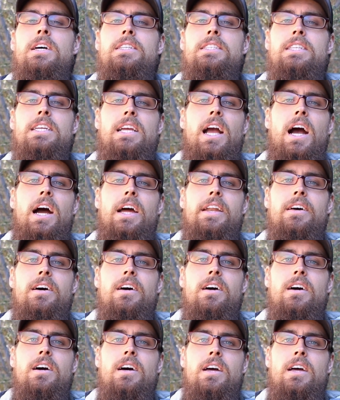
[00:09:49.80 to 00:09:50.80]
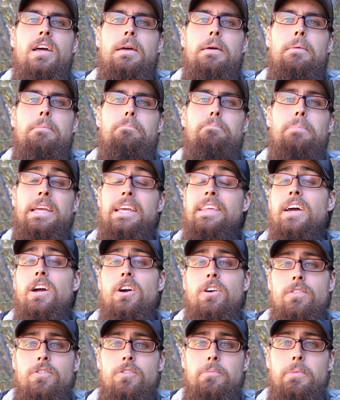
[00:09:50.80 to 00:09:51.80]
to kind of be
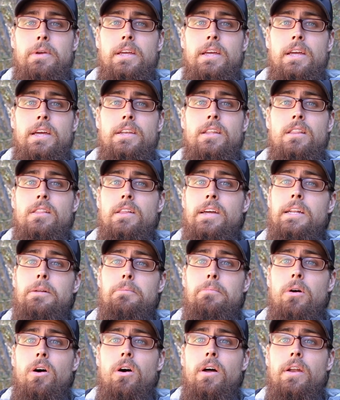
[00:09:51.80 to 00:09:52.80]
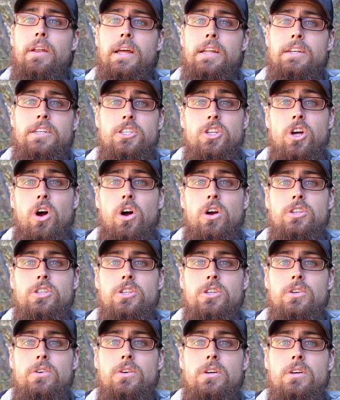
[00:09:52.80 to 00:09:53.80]
there for me and to lean upon and to talk
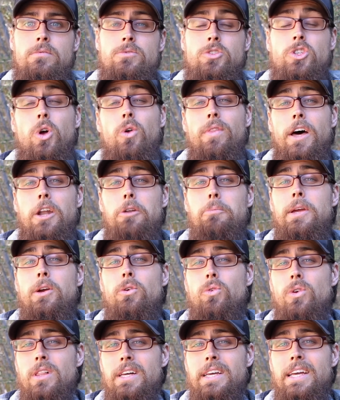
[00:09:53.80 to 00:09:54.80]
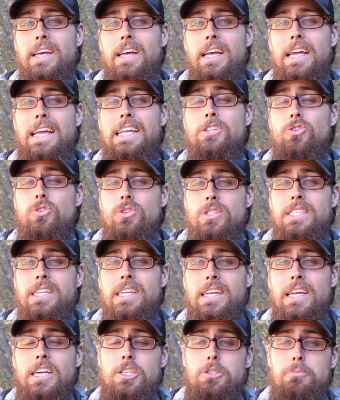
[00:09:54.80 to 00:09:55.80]
to. So that'll be a really
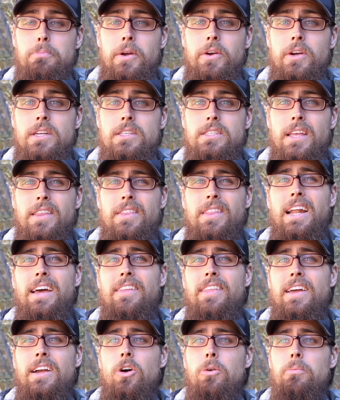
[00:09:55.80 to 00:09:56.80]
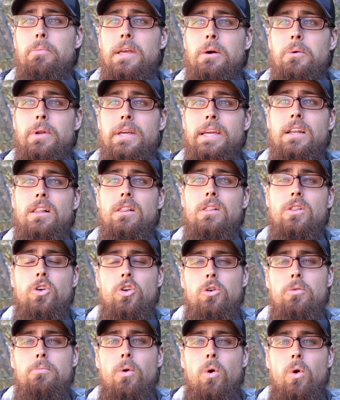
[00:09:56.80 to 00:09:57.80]
interesting experience, and then I think I'll be able to get a
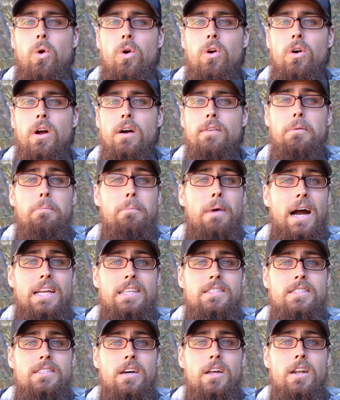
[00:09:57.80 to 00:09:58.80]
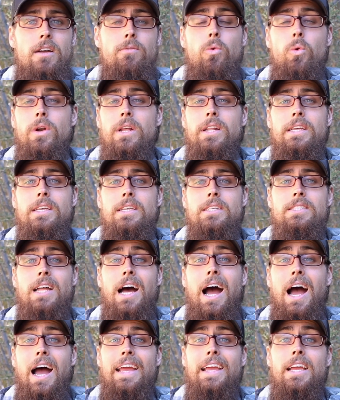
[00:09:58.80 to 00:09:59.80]
little more of a mindset of what it is to
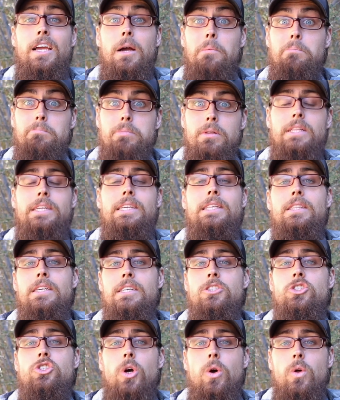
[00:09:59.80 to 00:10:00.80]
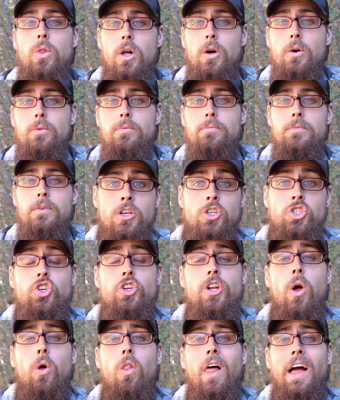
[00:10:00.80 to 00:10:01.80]
hike completely solo. So,
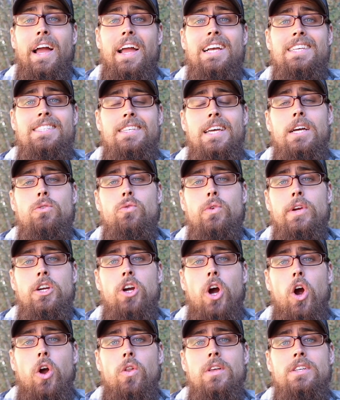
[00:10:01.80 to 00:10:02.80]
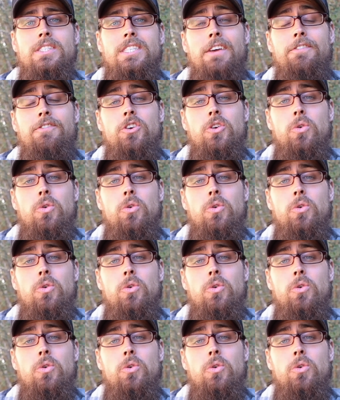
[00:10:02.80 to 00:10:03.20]
you know, like I said, regardless if